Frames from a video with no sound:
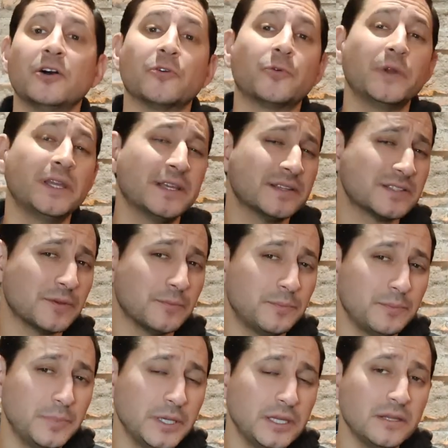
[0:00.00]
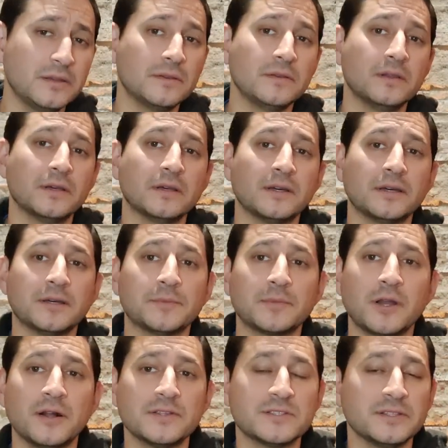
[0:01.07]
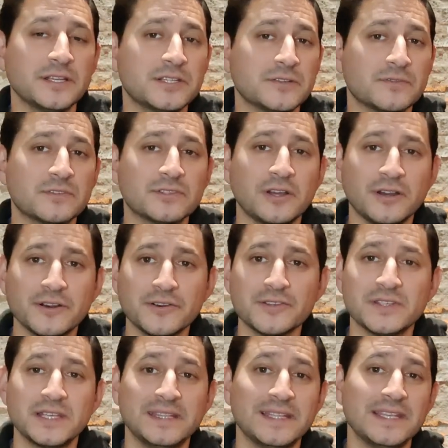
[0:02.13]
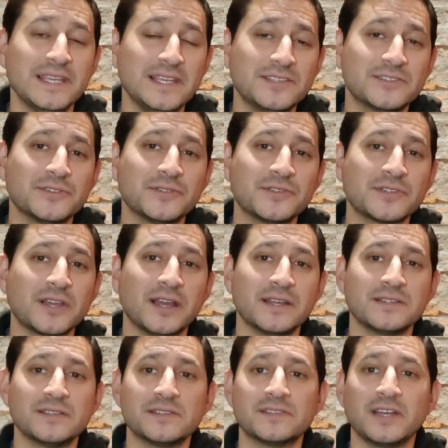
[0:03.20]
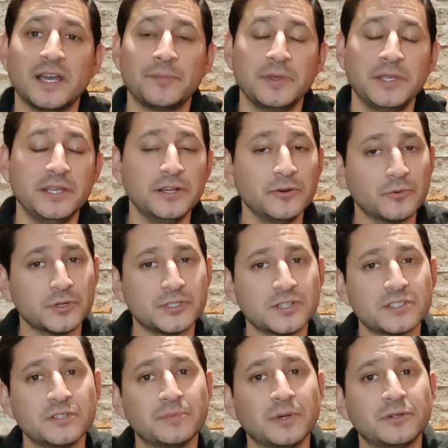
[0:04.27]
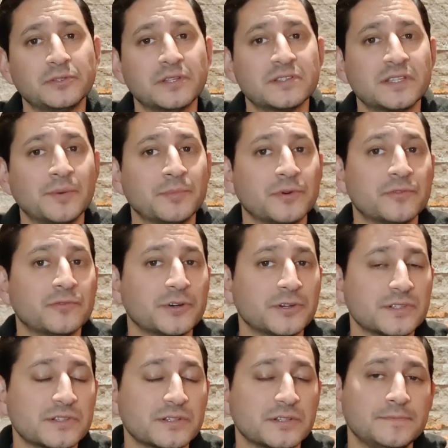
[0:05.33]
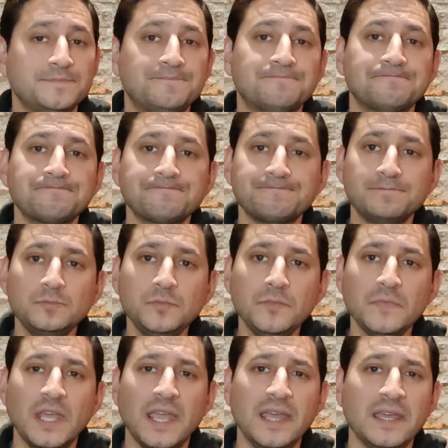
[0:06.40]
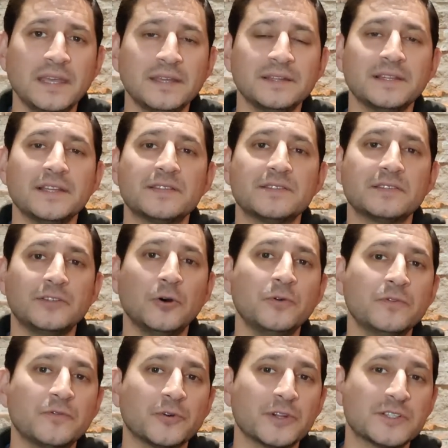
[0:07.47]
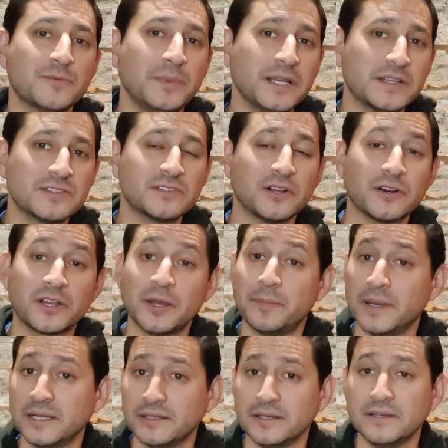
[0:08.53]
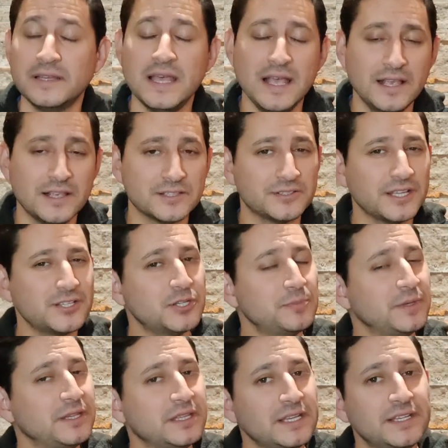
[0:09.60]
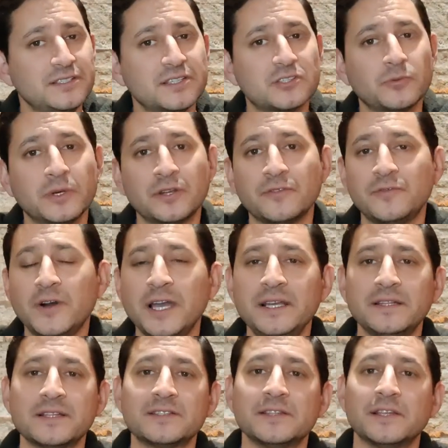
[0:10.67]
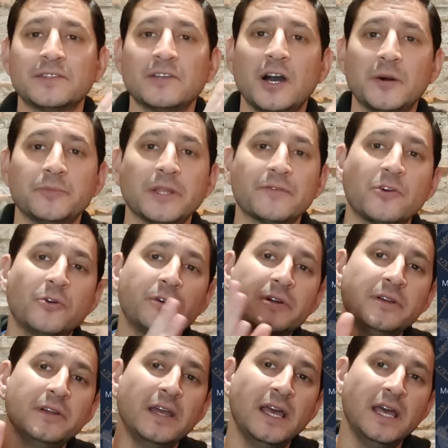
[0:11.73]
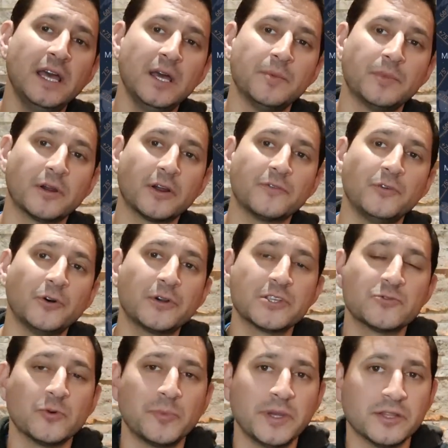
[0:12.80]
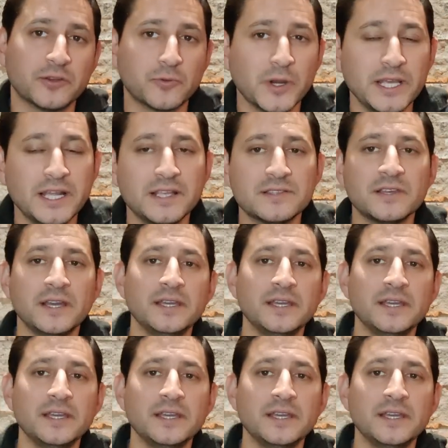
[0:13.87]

Auriga is a big um, constellation of stars in the eastern skies this time of year. We're just about December 1st. And it's known for its biggest star, Capella. So that should be the easiest one to find. That's in the top left corner but our focus will be on the right hand